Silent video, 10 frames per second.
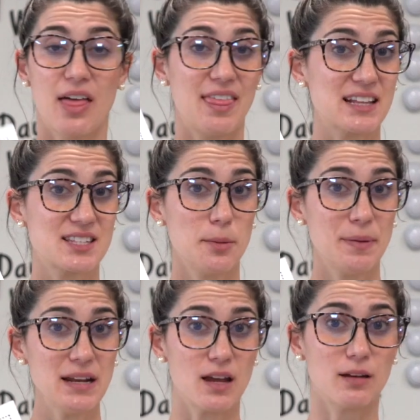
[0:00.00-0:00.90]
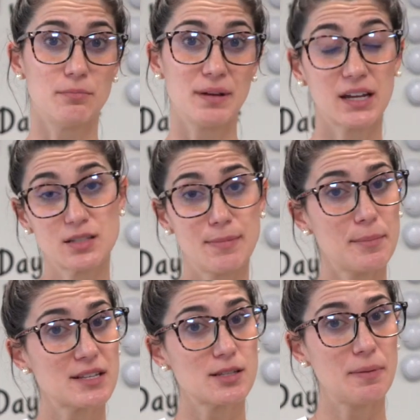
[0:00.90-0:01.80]
That's an opinion, because
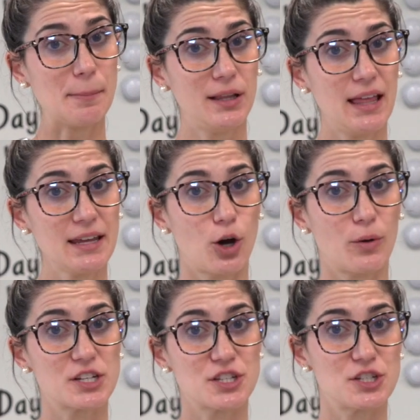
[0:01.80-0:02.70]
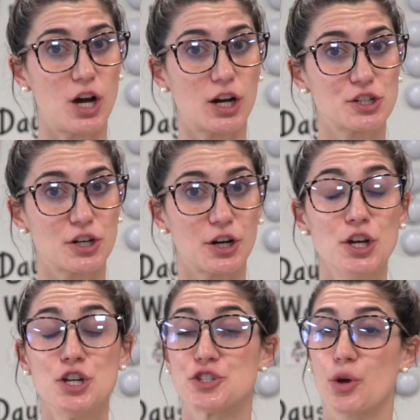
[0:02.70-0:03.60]
maybe some people like going to the doctor.
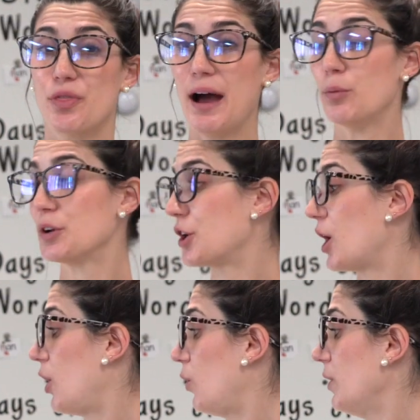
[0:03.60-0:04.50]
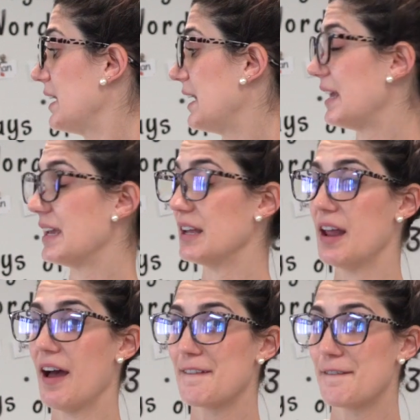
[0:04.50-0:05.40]
So that would go
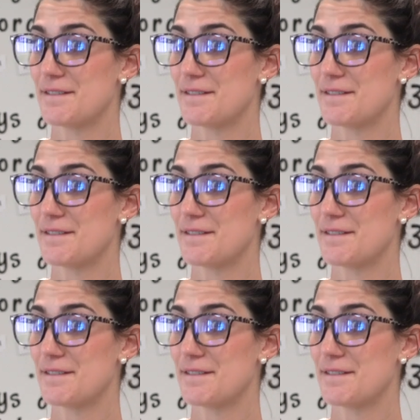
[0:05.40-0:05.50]
in a